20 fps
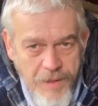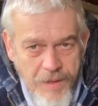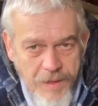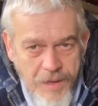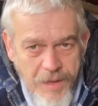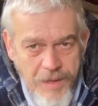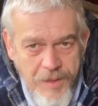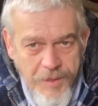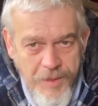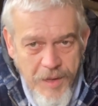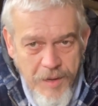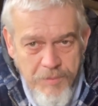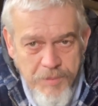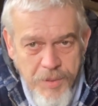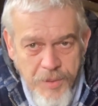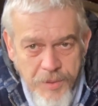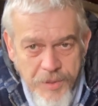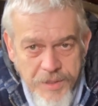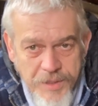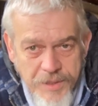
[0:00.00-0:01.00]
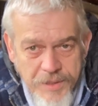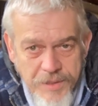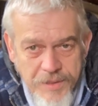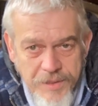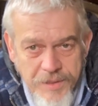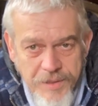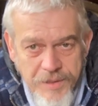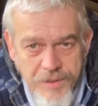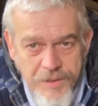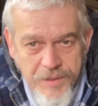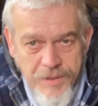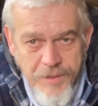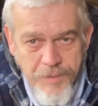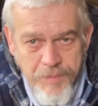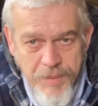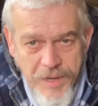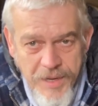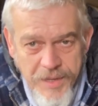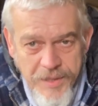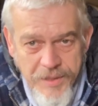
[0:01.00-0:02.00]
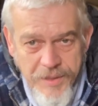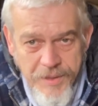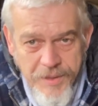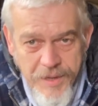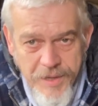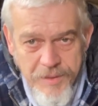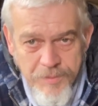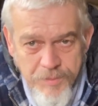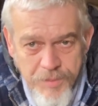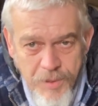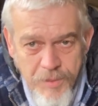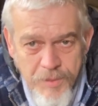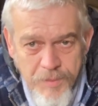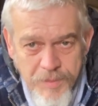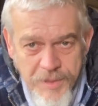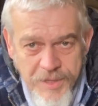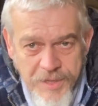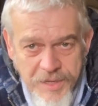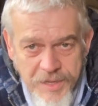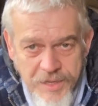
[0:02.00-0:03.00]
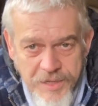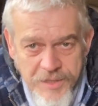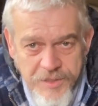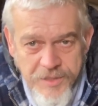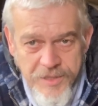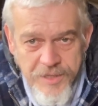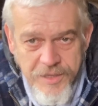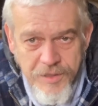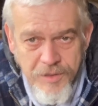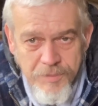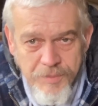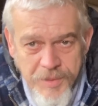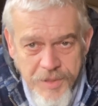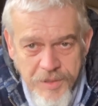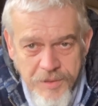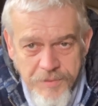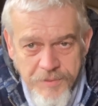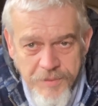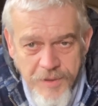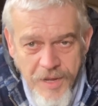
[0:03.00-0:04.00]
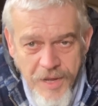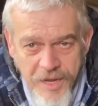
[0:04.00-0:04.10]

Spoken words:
At that point, the plant then probably needs a little bit of